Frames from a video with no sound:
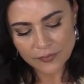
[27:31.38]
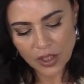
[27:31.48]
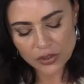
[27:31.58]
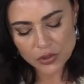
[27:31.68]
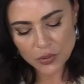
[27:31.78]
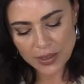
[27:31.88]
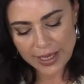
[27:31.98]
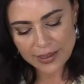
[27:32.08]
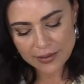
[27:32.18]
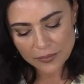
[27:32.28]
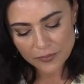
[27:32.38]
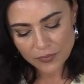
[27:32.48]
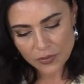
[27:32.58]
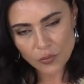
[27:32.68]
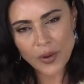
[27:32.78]
Not too late.
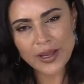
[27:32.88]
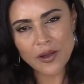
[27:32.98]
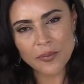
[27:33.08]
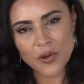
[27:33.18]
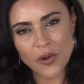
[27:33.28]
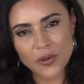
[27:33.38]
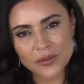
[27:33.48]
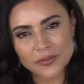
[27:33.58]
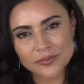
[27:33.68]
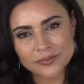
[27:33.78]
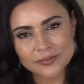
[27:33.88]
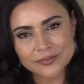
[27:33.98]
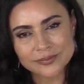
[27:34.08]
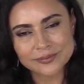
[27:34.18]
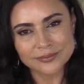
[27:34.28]
Wake up call.
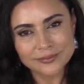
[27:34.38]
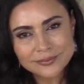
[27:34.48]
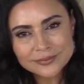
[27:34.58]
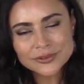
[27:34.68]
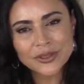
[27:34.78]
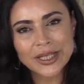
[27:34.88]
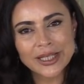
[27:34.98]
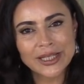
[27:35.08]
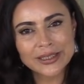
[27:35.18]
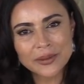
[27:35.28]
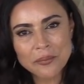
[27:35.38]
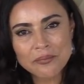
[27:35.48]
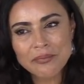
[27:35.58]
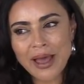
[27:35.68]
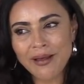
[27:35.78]
Ringing the
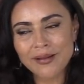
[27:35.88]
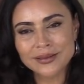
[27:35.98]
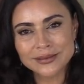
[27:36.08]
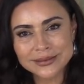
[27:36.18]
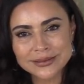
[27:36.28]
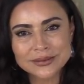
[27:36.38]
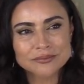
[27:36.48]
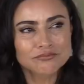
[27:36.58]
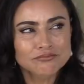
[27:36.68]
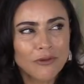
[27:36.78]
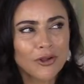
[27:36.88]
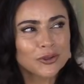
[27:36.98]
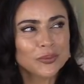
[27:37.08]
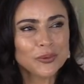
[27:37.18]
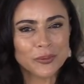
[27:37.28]
bells.
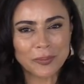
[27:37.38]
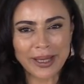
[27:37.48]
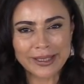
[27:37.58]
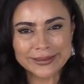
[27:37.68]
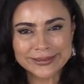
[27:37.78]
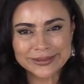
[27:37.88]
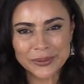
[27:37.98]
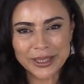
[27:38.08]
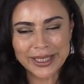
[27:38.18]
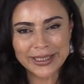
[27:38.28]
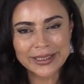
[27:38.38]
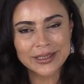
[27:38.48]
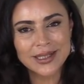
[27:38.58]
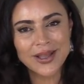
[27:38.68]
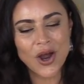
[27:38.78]
Multiple bells, okay?
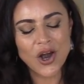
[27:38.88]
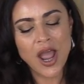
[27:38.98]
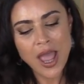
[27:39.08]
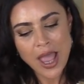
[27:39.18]
Here they are.